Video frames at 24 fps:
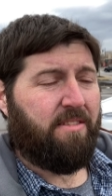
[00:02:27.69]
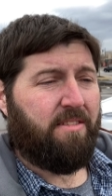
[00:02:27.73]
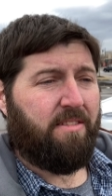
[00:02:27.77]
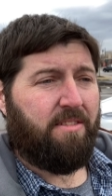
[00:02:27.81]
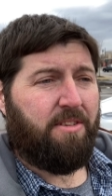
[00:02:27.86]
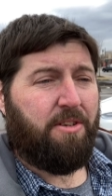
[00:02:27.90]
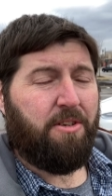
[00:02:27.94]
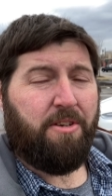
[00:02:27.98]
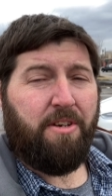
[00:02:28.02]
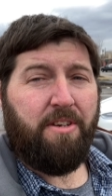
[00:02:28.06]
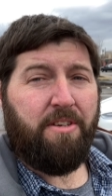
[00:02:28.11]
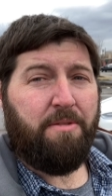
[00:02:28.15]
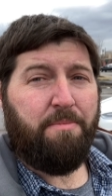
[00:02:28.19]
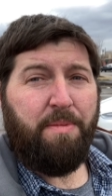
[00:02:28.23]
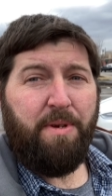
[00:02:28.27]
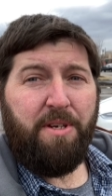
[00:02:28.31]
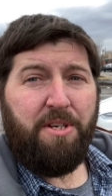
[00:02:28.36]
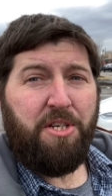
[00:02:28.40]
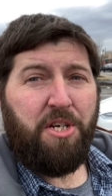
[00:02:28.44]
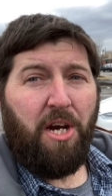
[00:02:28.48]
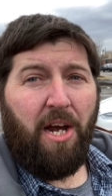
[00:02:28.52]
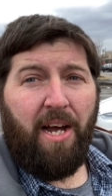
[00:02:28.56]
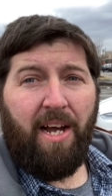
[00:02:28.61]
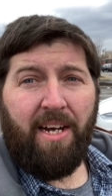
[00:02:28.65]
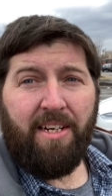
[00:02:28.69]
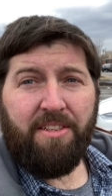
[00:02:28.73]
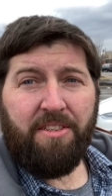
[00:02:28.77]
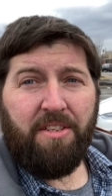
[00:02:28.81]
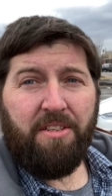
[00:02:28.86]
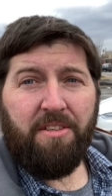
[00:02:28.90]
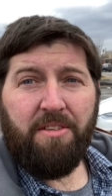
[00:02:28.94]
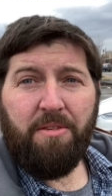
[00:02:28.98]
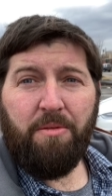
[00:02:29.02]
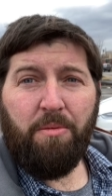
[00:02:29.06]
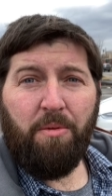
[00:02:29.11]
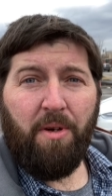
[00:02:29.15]
You're gonna be
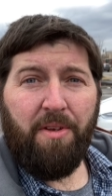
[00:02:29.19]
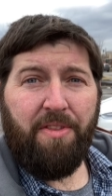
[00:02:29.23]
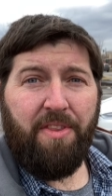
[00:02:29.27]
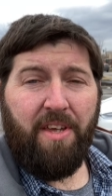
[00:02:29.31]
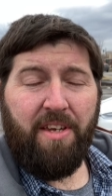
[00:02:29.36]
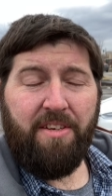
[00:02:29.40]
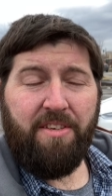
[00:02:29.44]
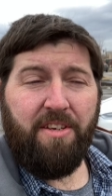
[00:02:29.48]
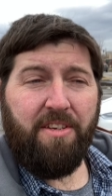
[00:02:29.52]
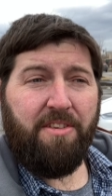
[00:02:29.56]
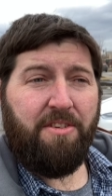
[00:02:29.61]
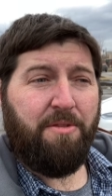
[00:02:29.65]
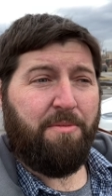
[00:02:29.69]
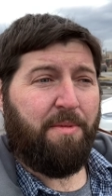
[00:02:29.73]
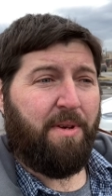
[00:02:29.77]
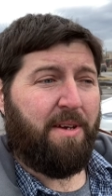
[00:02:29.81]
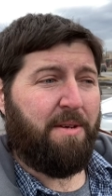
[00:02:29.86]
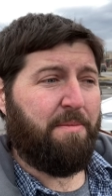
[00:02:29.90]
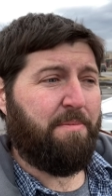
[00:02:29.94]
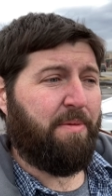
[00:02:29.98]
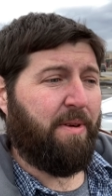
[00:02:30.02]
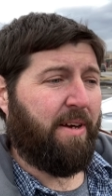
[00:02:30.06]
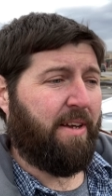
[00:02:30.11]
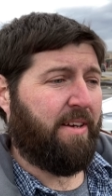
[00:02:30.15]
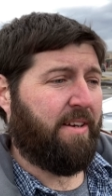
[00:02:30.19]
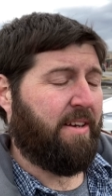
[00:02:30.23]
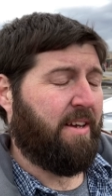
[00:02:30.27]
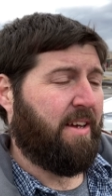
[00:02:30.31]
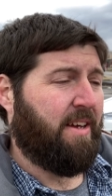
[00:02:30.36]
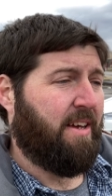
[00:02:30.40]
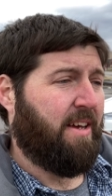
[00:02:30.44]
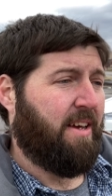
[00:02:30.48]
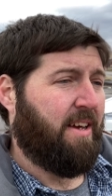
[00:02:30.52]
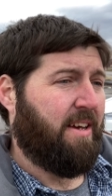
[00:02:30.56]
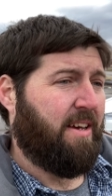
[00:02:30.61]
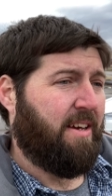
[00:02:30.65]
shocked what they did to me, but
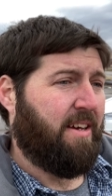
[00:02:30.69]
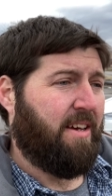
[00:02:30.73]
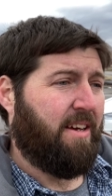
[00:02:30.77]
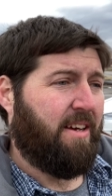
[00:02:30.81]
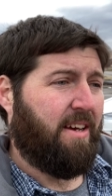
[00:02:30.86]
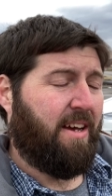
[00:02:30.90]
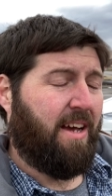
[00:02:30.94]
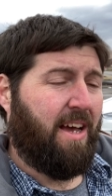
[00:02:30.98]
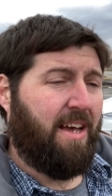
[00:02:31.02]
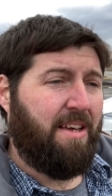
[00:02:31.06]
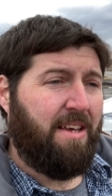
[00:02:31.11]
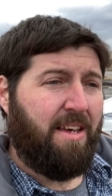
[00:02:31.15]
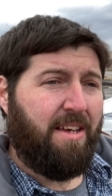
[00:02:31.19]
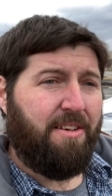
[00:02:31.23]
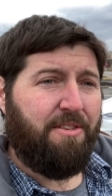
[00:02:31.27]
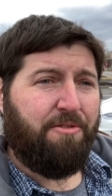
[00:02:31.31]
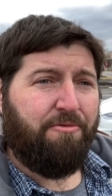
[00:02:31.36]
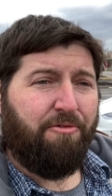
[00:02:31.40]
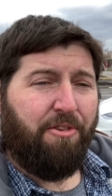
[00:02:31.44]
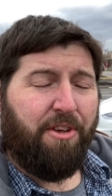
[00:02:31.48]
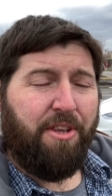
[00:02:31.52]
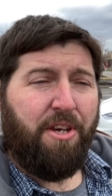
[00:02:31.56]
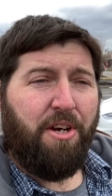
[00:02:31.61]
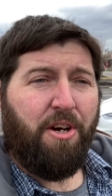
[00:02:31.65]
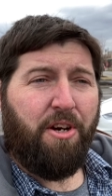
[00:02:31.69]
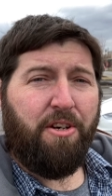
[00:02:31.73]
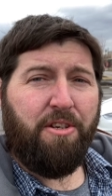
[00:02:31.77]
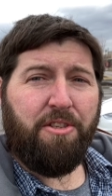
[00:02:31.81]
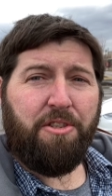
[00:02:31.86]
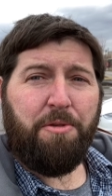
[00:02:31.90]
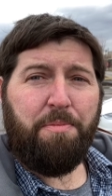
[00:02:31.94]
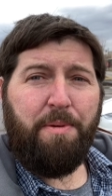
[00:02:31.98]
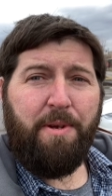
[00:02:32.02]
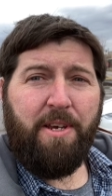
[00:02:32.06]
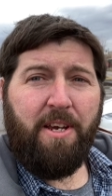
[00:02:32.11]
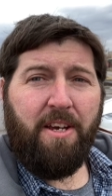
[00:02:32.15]
it really
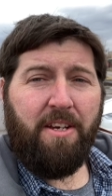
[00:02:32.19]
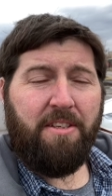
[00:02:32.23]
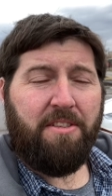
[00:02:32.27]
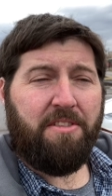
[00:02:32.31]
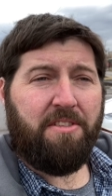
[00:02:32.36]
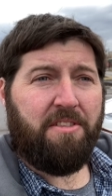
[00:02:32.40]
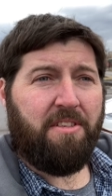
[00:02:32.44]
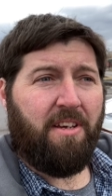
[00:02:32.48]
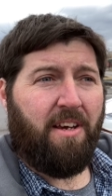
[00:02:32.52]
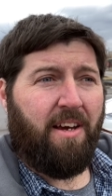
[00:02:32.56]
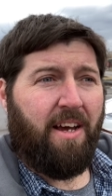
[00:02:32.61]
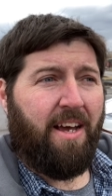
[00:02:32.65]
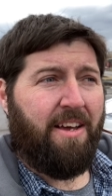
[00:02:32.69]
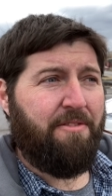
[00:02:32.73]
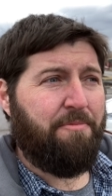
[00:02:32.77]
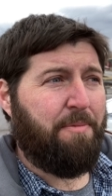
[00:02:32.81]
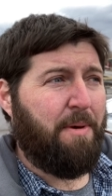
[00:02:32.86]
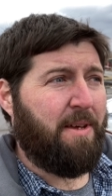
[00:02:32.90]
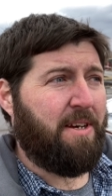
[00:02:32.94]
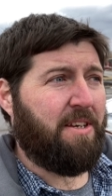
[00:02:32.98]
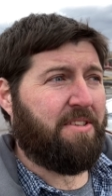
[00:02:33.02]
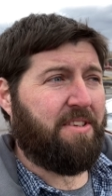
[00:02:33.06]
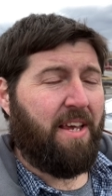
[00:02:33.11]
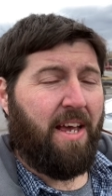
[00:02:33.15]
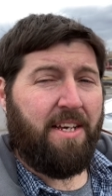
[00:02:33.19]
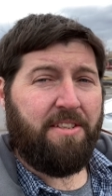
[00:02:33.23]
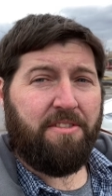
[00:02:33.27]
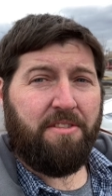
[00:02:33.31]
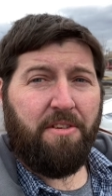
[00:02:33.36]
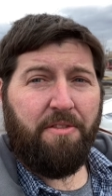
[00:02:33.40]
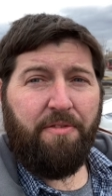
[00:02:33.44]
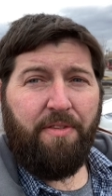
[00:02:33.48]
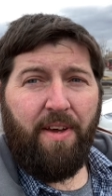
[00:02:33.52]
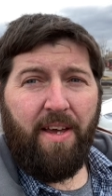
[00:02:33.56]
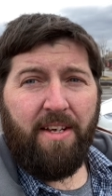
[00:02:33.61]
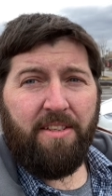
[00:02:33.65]
hurts because I've been a
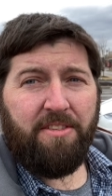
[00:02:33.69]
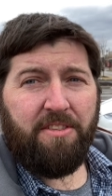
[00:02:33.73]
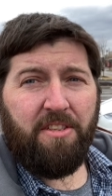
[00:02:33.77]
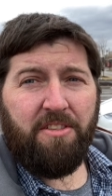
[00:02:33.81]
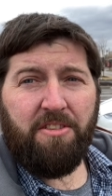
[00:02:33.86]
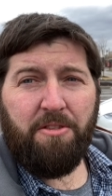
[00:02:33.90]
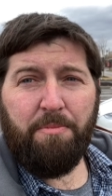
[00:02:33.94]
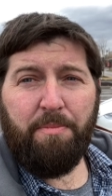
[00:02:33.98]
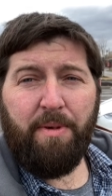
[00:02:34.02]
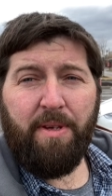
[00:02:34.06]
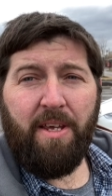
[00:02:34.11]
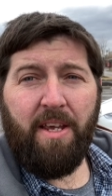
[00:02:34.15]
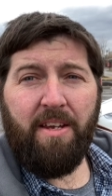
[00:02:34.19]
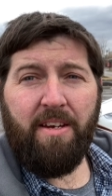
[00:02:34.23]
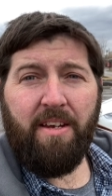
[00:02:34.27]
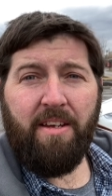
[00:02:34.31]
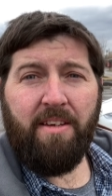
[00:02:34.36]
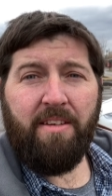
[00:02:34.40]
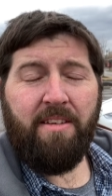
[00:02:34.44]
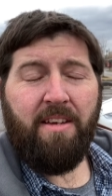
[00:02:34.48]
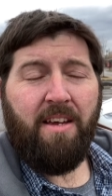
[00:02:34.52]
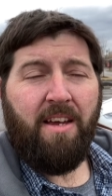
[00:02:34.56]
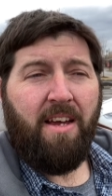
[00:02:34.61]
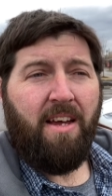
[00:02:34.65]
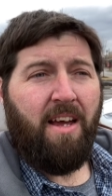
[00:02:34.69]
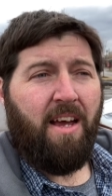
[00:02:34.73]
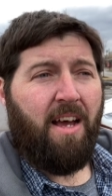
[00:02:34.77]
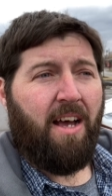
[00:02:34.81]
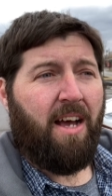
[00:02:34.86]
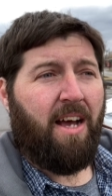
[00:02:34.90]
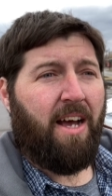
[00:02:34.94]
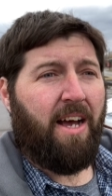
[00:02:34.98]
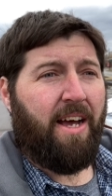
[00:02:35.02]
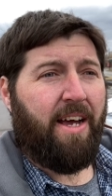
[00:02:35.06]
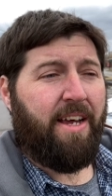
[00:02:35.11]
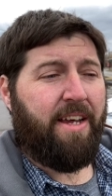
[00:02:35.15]
Tesla fan since the beginning.
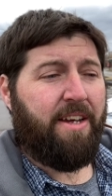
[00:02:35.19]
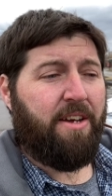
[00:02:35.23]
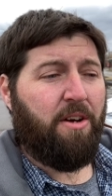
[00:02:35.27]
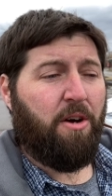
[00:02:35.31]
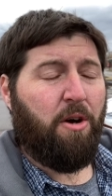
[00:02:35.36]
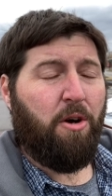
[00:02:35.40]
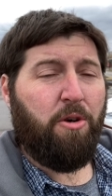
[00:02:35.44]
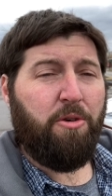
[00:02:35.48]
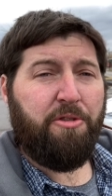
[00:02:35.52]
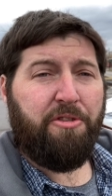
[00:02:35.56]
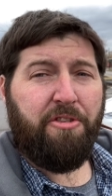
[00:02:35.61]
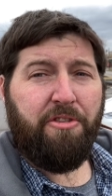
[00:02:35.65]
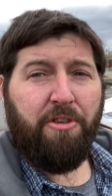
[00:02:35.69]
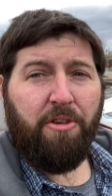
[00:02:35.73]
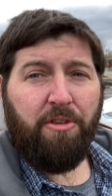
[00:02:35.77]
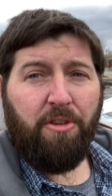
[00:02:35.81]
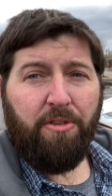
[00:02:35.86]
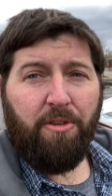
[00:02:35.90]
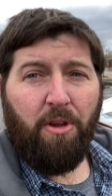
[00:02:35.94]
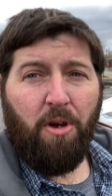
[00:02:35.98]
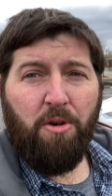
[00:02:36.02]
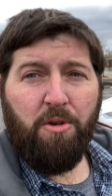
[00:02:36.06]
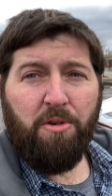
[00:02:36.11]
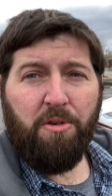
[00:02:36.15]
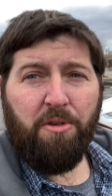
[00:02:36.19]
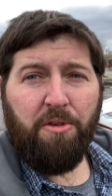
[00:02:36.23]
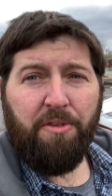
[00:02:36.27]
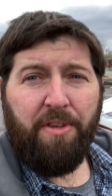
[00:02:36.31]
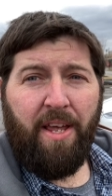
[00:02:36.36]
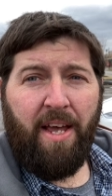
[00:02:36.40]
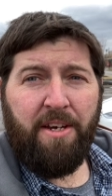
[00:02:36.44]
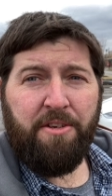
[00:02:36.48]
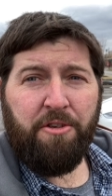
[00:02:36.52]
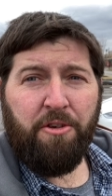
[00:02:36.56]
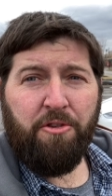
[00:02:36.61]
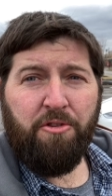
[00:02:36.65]
I host the local
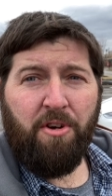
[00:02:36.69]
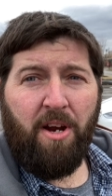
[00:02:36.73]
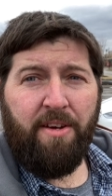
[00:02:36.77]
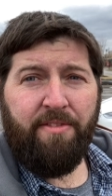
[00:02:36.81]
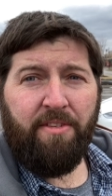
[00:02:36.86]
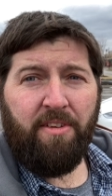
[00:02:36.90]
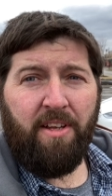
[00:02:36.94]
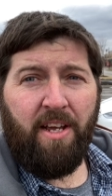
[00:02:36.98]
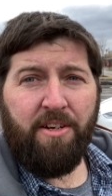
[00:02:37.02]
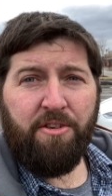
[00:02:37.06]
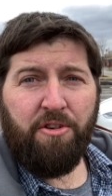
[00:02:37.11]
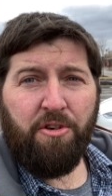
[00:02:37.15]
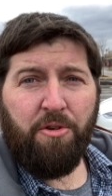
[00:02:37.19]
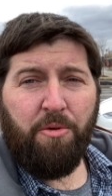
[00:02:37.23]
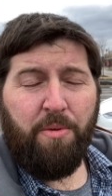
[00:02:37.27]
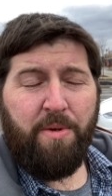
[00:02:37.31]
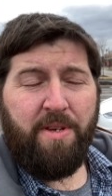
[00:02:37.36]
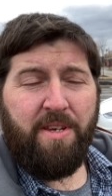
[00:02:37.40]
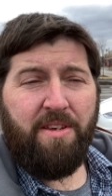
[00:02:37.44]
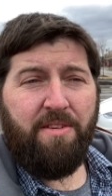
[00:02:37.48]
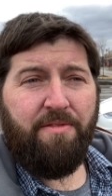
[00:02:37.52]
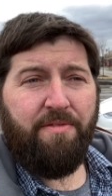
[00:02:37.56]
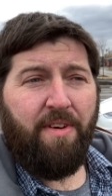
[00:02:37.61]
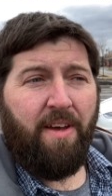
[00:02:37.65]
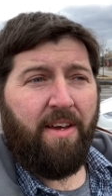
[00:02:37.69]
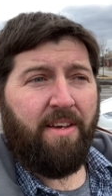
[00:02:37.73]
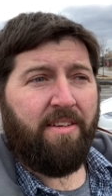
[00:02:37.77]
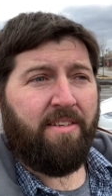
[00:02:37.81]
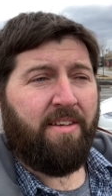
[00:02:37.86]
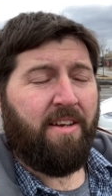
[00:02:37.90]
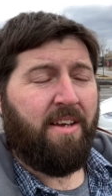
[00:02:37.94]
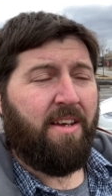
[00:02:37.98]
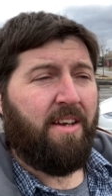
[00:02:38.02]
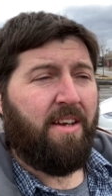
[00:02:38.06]
National Drive Electric Week event